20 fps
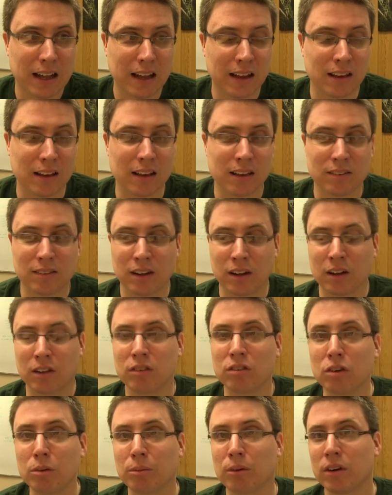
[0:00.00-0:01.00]
the
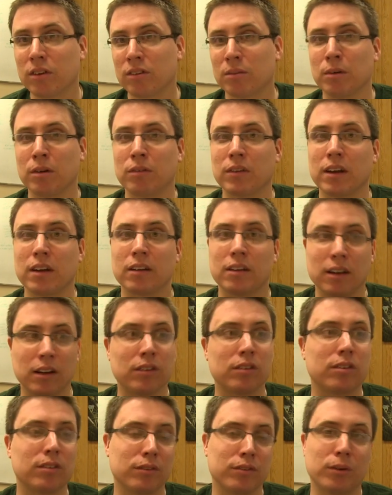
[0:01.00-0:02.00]
consumerism of it
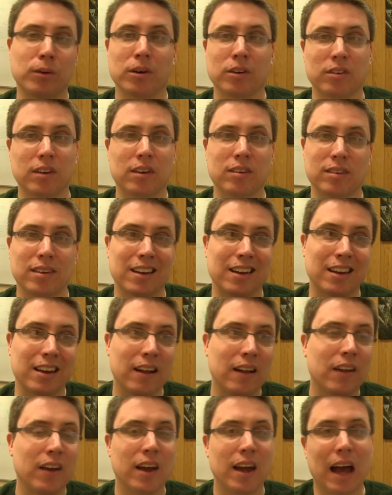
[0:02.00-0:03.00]
does force us
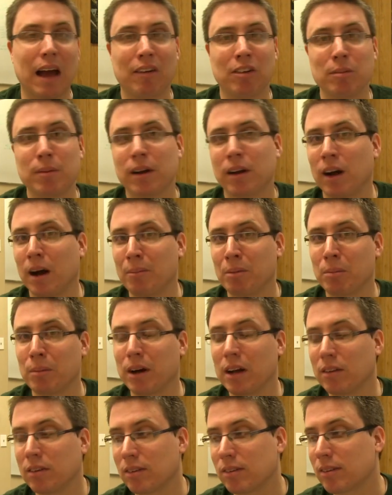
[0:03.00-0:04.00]
to have to make
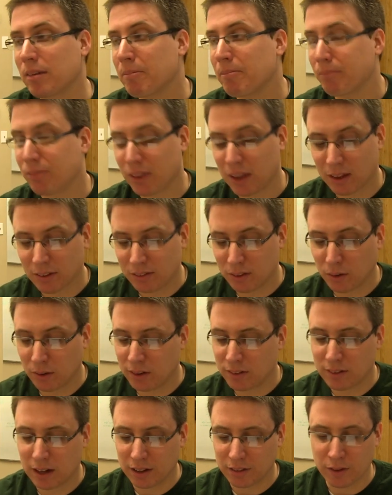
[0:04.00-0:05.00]
compromises.
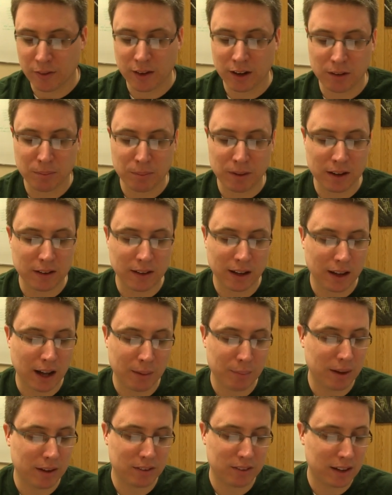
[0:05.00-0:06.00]
So it's not something to be,
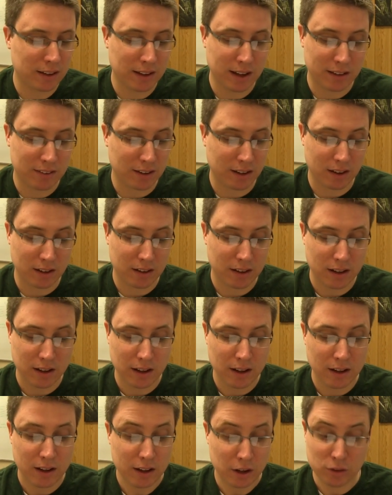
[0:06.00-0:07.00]
I'm not saying that
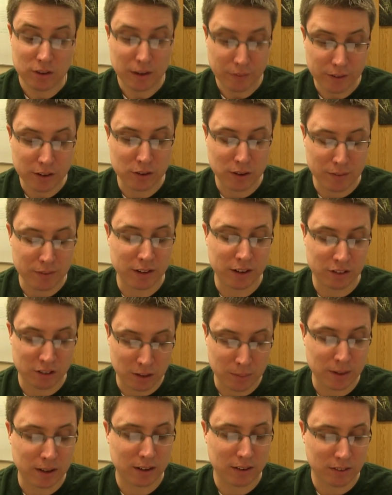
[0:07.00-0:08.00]
you definitely do have a
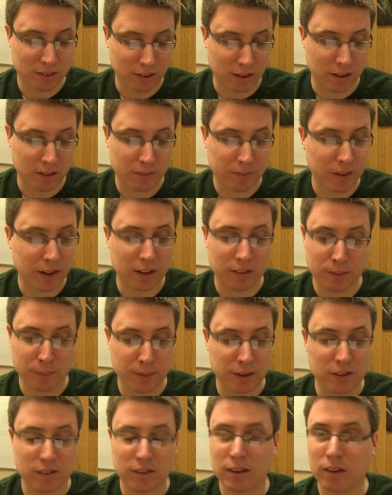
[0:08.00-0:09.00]
legitimate concern, and it's
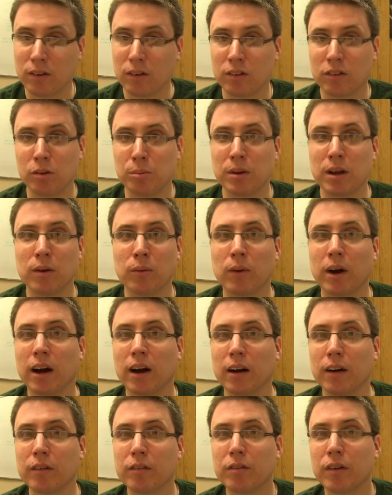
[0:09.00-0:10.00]
something to be
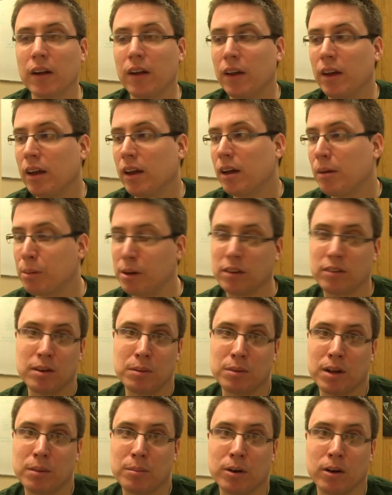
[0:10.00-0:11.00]
aware of. But at the
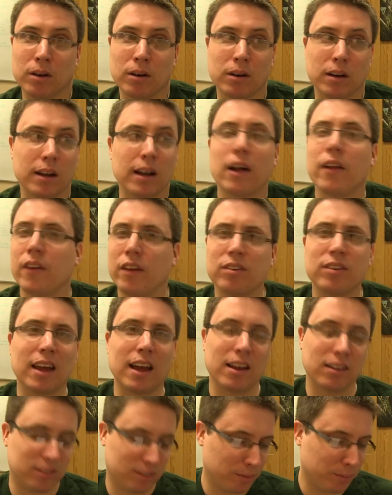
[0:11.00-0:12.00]
same time, now in this
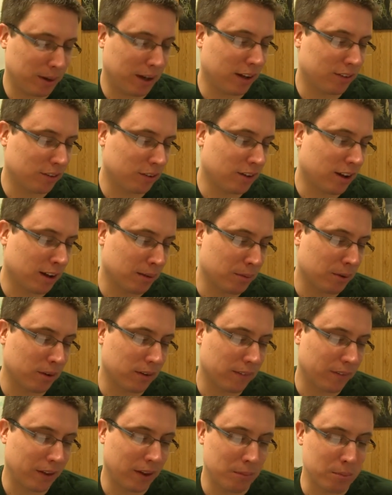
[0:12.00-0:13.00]
case, because you're talking
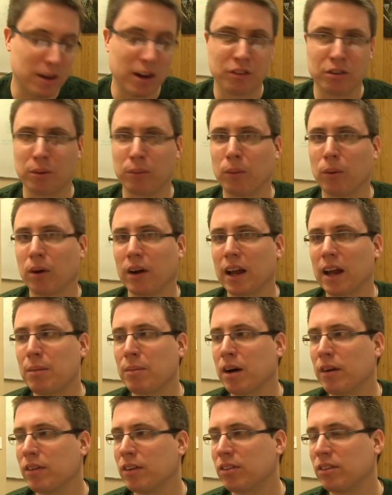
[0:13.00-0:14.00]
about a miniature war
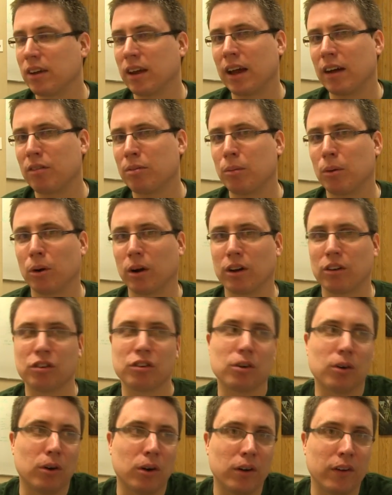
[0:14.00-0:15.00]
game, obviously you have more
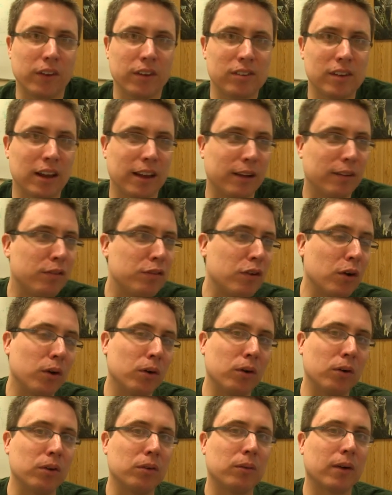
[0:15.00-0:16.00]
control. It's not like
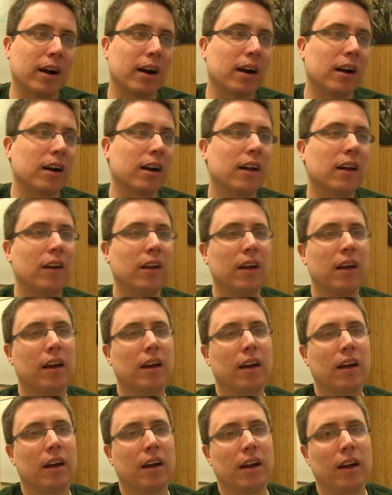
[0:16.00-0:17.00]
food where,
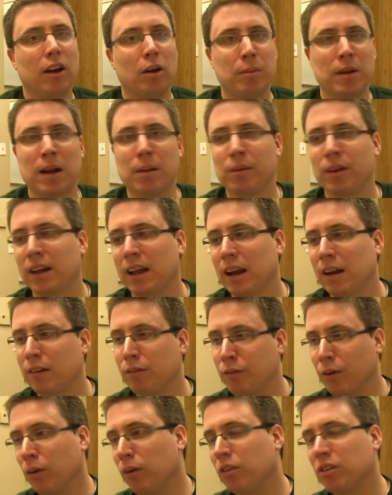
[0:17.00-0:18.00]
being able to
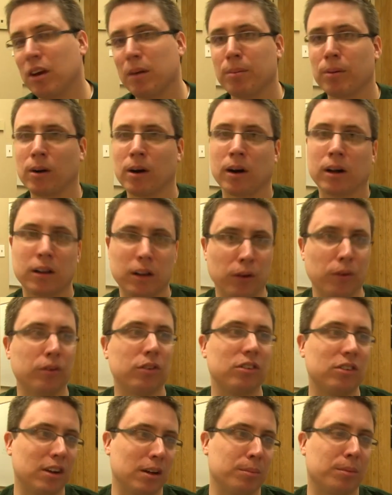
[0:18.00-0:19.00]
get food cheaper or
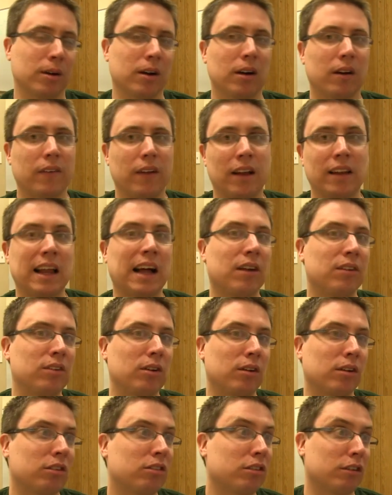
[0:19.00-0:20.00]
clothes cheaper
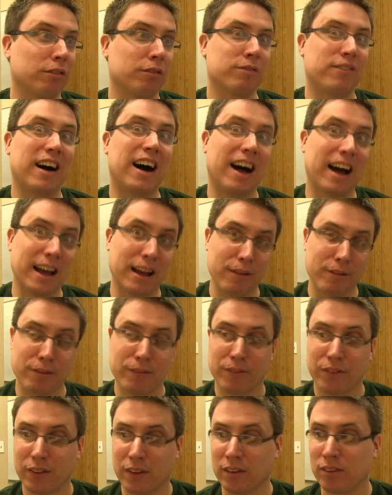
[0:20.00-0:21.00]
allows you to
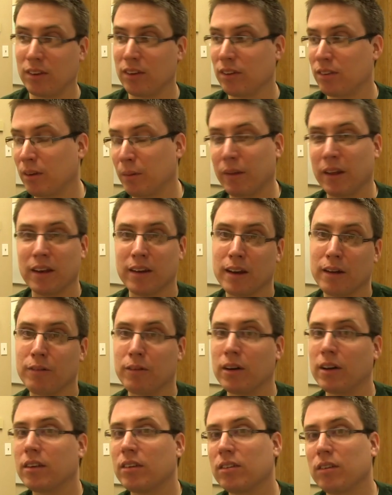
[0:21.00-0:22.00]
survive. This is something
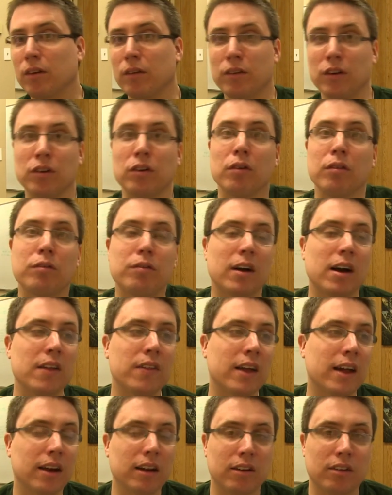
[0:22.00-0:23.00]
different. So if you do
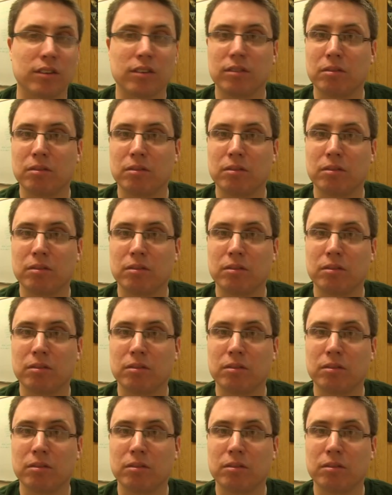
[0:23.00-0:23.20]
find that